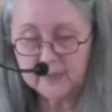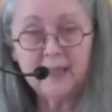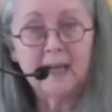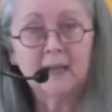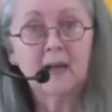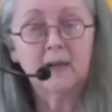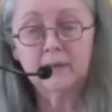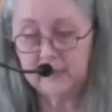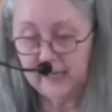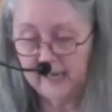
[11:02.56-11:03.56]
to that
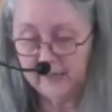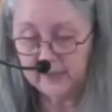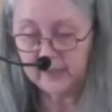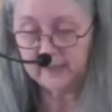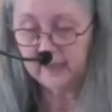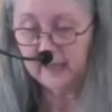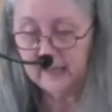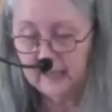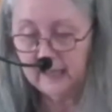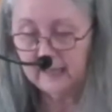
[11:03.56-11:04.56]
congregation
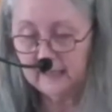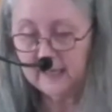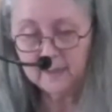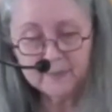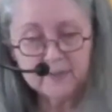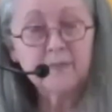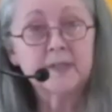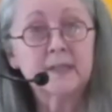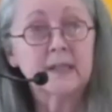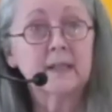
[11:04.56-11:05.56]
and helped to
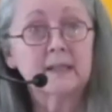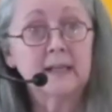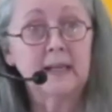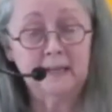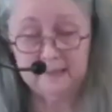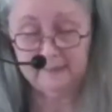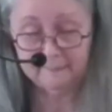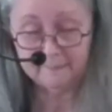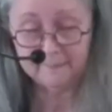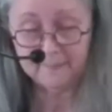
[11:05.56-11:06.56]
facilitate it.
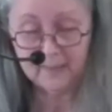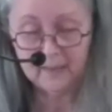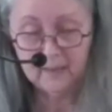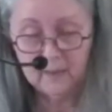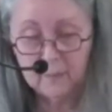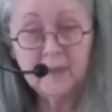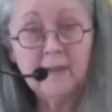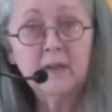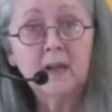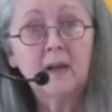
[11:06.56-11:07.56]

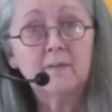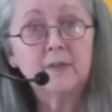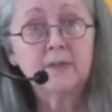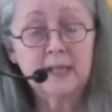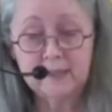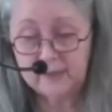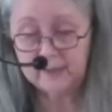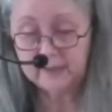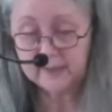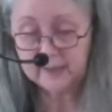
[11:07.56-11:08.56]
Beloved
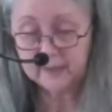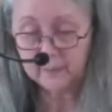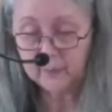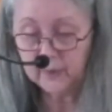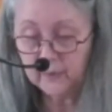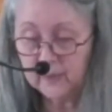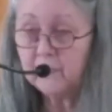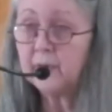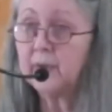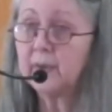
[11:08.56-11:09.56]
Conversations is a program
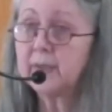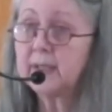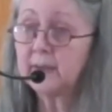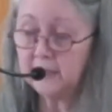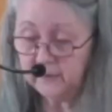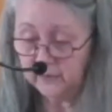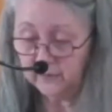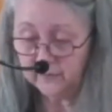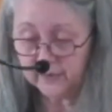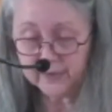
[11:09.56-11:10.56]
for Unitarian
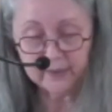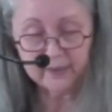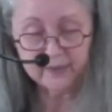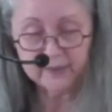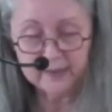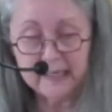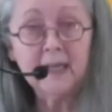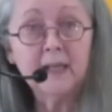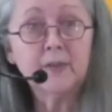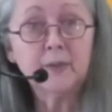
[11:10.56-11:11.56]
Universalists
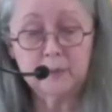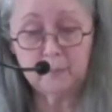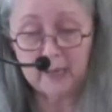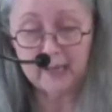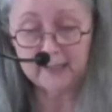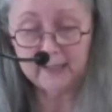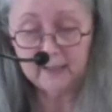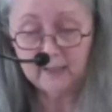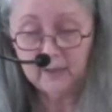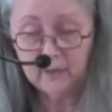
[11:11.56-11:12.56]
seeking to
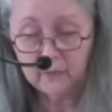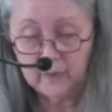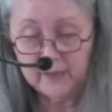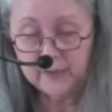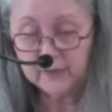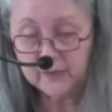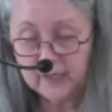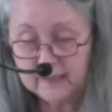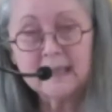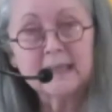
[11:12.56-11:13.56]
embody racial
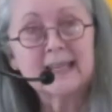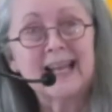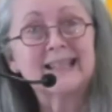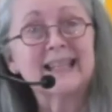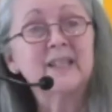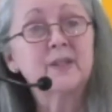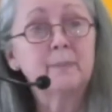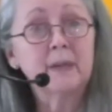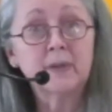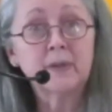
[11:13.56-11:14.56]
justice as a
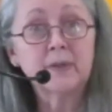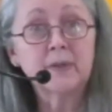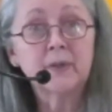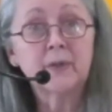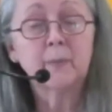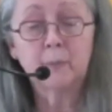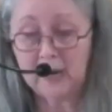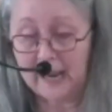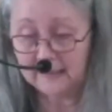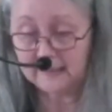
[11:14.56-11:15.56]
spiritual
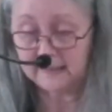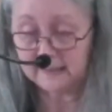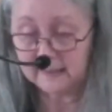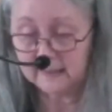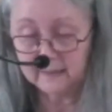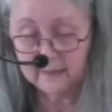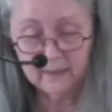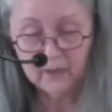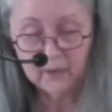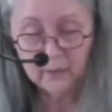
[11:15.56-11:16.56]
practice
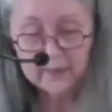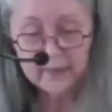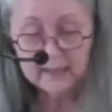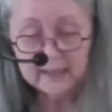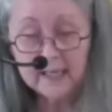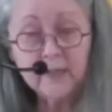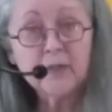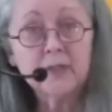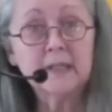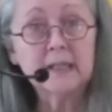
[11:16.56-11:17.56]
with the
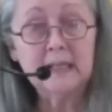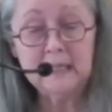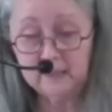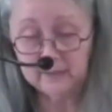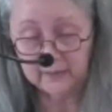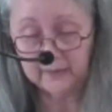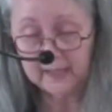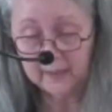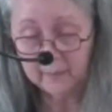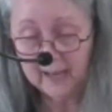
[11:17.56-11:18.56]
intention to heal
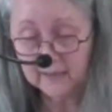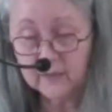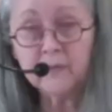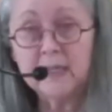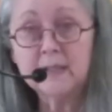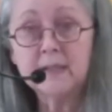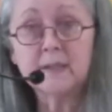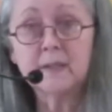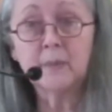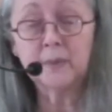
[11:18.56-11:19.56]
the impact of
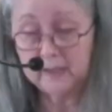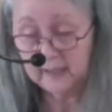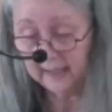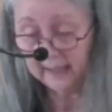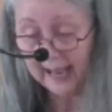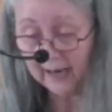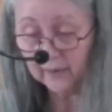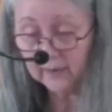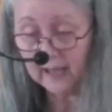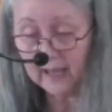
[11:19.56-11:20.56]
racism in
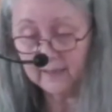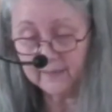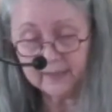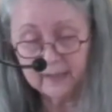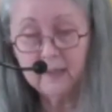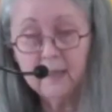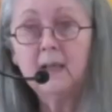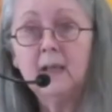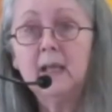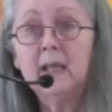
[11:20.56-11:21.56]
our lives
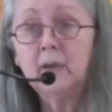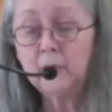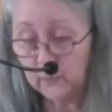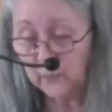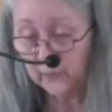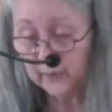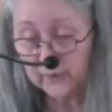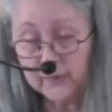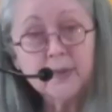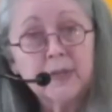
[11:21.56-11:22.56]
in
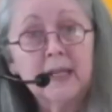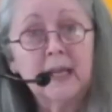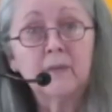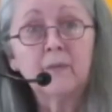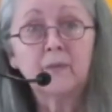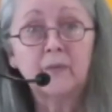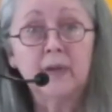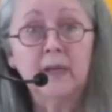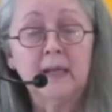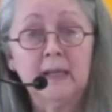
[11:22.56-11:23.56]
order to get
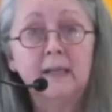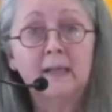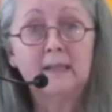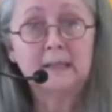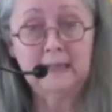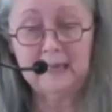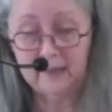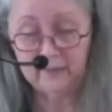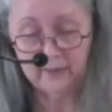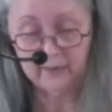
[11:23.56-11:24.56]
free
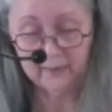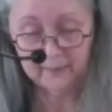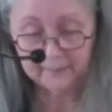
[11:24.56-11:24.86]
together.